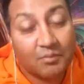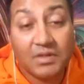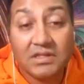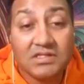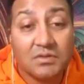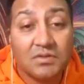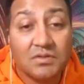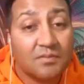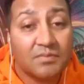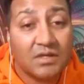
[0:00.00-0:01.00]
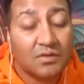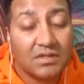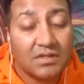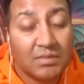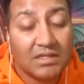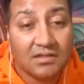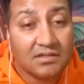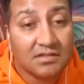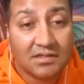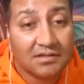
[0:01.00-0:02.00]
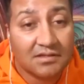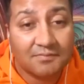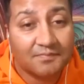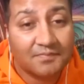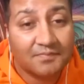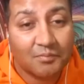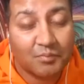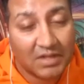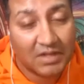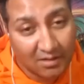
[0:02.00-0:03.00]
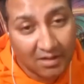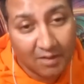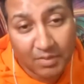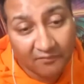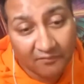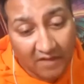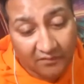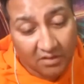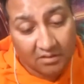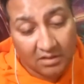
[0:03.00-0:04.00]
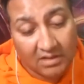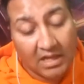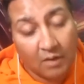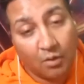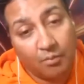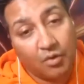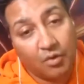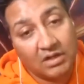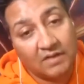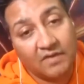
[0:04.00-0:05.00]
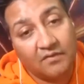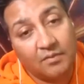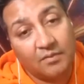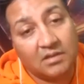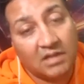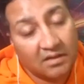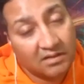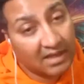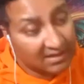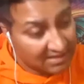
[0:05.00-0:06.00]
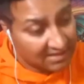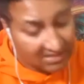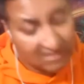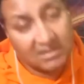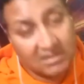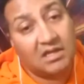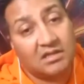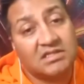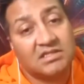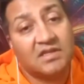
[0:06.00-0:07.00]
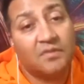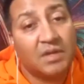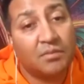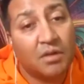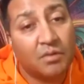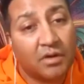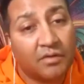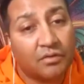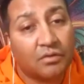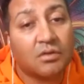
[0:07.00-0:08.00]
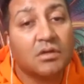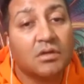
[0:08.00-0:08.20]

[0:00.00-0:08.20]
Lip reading: But there's always something within me that does it. But I've never, in that one point, I've never been, in this year, there's never been a moment where I thought,